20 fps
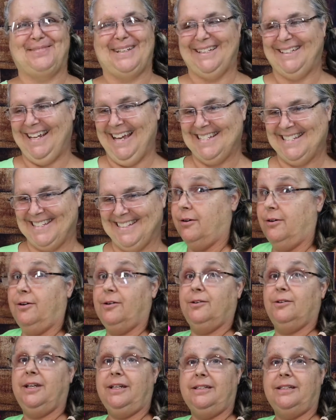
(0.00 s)
Yes.
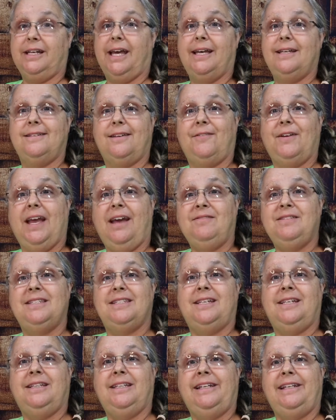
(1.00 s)
Okay, you guys, if you haven't
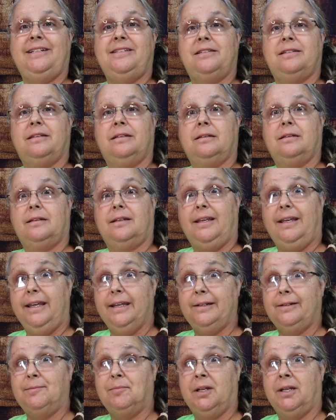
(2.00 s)
seen these,
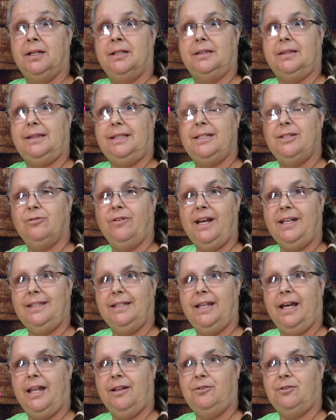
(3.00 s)
get them. These are at the
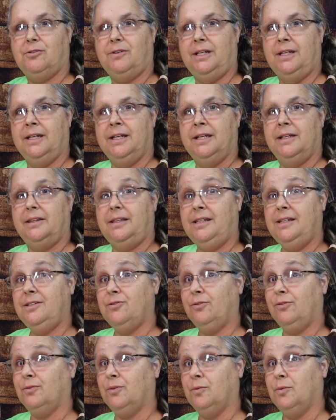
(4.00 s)
Dollar Tree. These
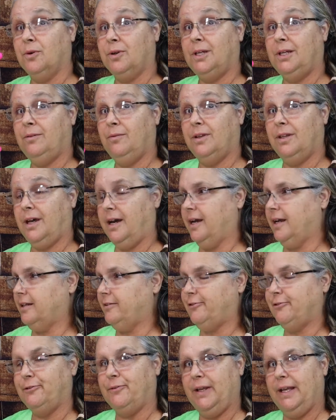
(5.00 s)
are for working with hot
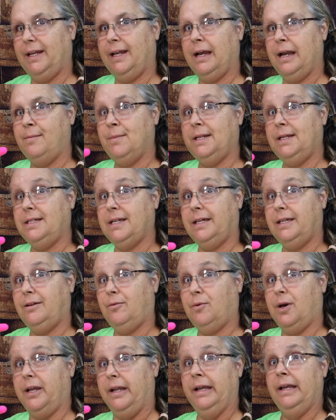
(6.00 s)
glue. And I'm going to tell you
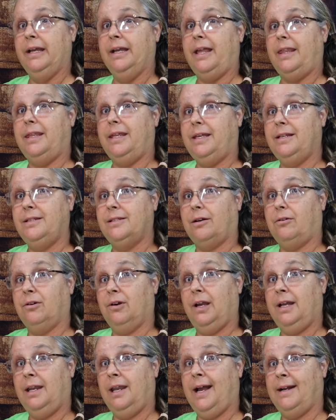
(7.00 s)
what, these are
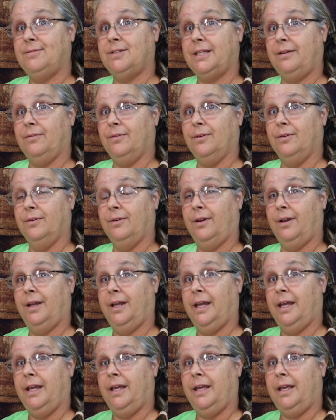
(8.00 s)
a lifesaver.
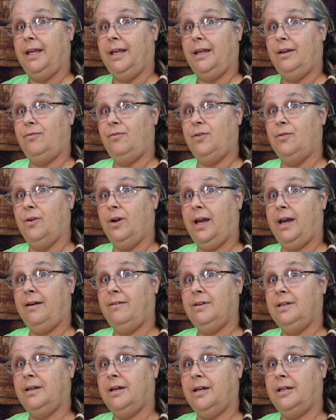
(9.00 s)
If you
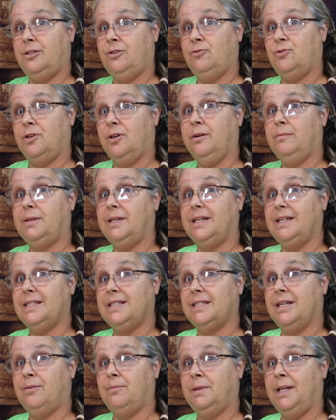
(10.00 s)
haven't gotten you some, get
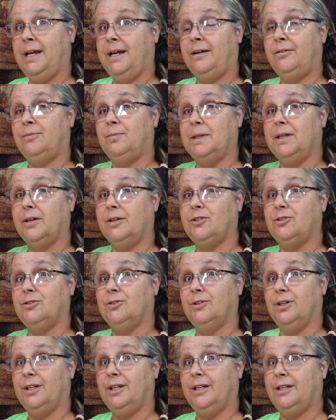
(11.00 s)
some now, because
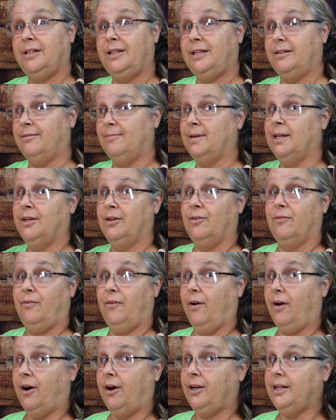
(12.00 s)
you're going to need them for
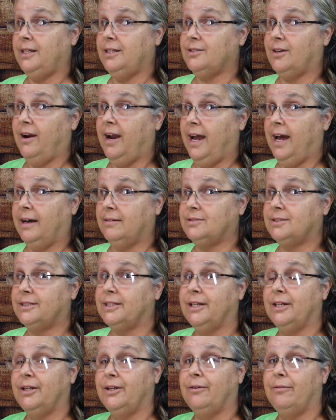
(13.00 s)
all these crafts
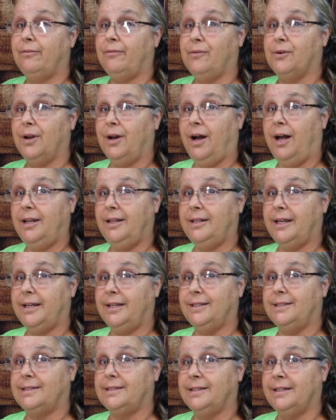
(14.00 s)
for the
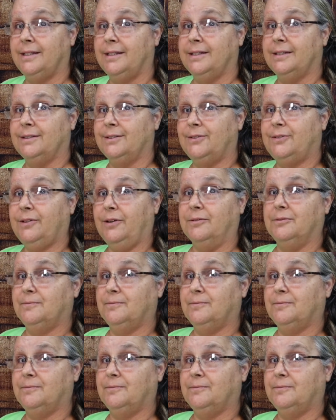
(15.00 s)
holidays. So,